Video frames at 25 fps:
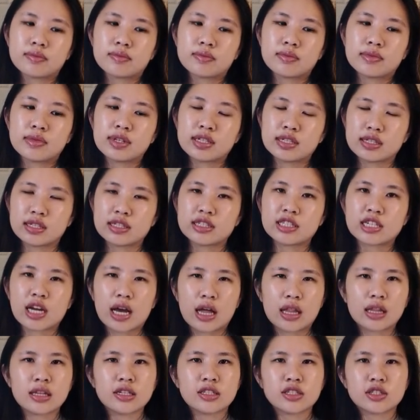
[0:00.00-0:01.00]
is a
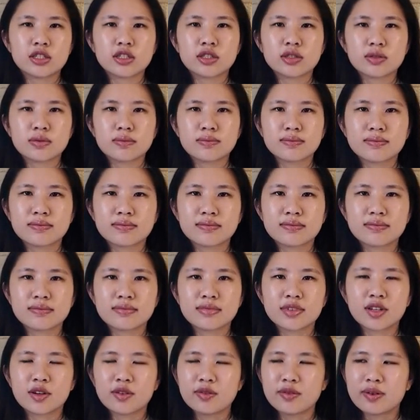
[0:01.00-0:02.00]
challenge.
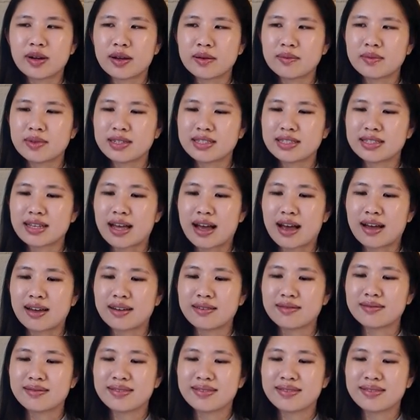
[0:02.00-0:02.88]
Oh, why am I sad?